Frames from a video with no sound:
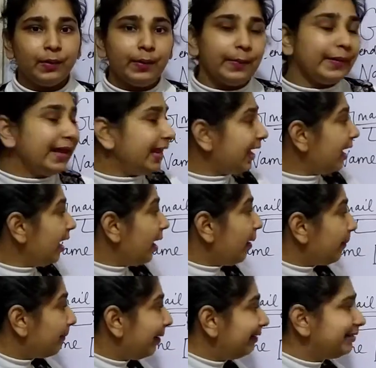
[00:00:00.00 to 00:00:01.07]
Okay,
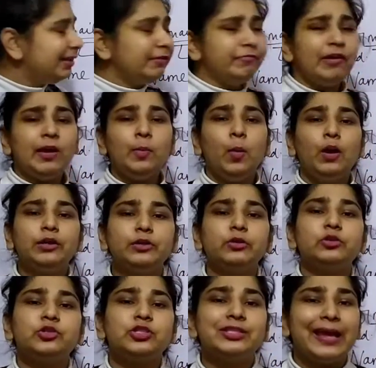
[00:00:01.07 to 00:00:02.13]
but if I want
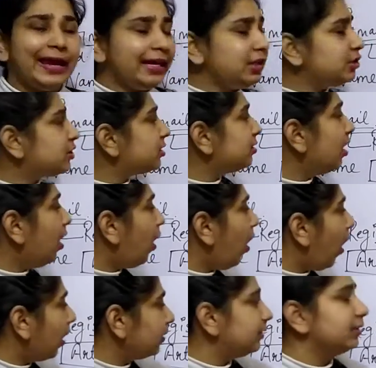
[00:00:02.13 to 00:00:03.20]
to change the
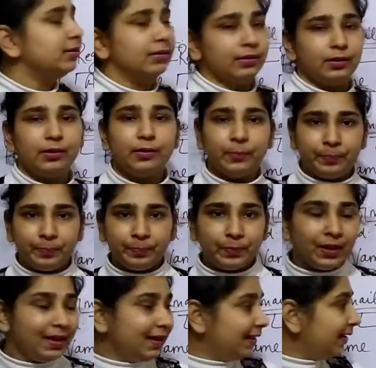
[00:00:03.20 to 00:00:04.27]
order,
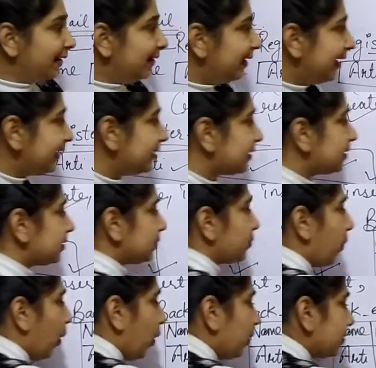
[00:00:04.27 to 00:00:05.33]
let's
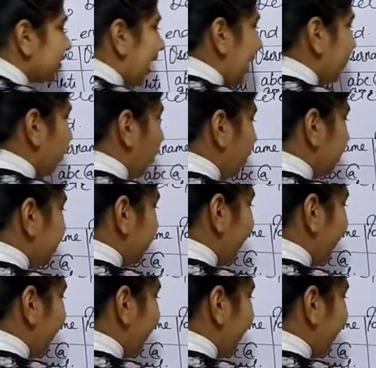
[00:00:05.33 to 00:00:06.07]
suppose I want